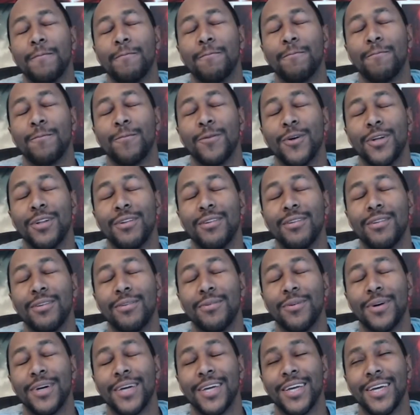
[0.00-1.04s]
what's the
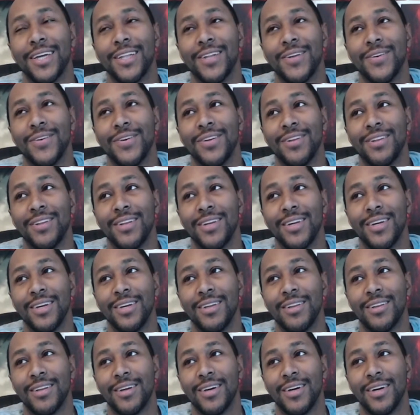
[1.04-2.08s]
one King Louis
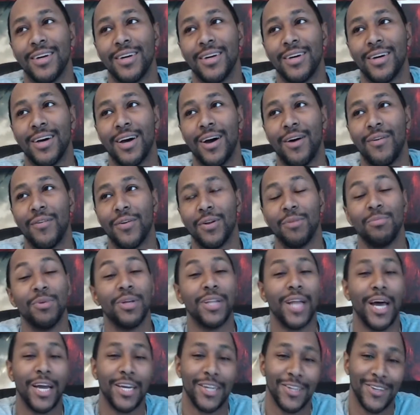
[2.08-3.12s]
sings? I Want to Be
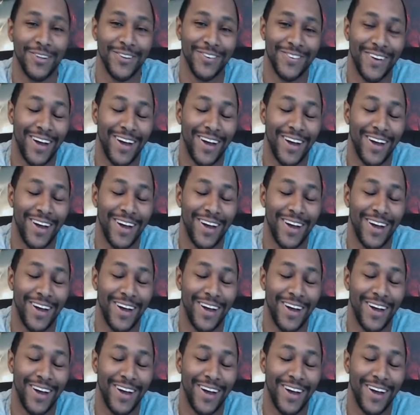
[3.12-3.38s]
Like You.